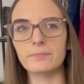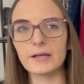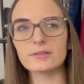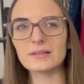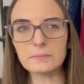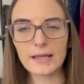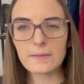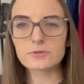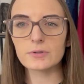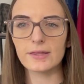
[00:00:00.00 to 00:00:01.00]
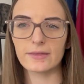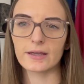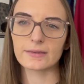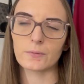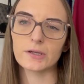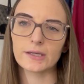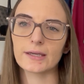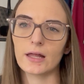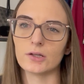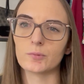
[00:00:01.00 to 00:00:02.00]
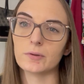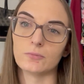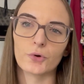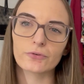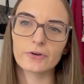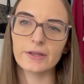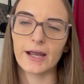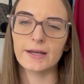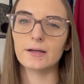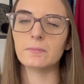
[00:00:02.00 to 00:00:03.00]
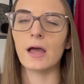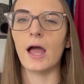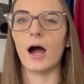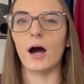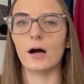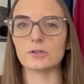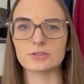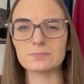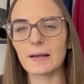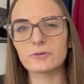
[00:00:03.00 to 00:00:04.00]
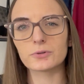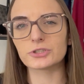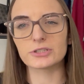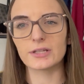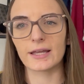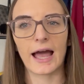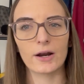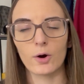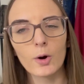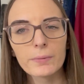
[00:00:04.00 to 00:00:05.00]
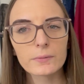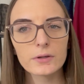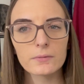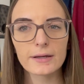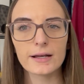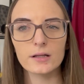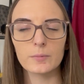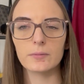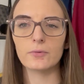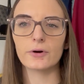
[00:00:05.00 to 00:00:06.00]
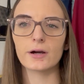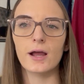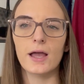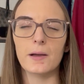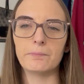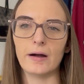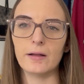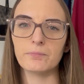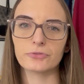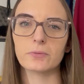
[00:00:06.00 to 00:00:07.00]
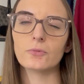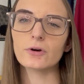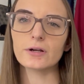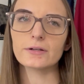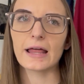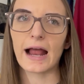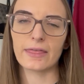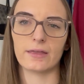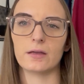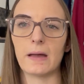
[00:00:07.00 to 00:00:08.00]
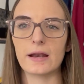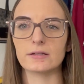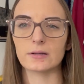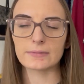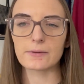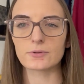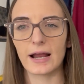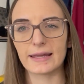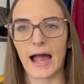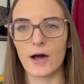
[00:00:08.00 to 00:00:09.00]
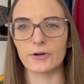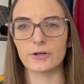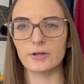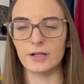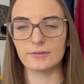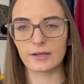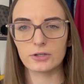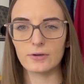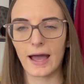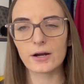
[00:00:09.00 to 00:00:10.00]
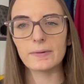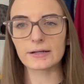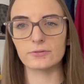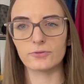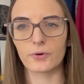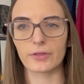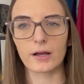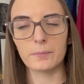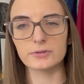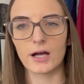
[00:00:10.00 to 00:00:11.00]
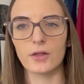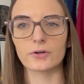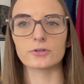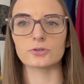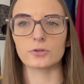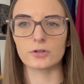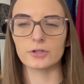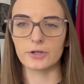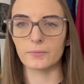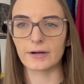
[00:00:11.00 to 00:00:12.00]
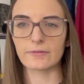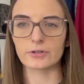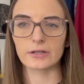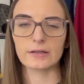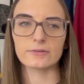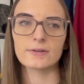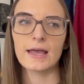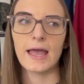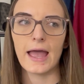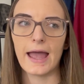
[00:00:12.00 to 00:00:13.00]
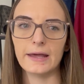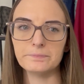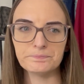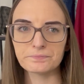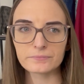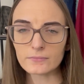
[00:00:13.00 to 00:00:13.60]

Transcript: Because sometimes we think that we can get a little bit more for the item, or sometimes we're just like kind of hoping we will get a little bit more. But the more that I think about it, sometimes when I counter, it's like you counter back and forth a couple dollars, or, you know, whatever it is. And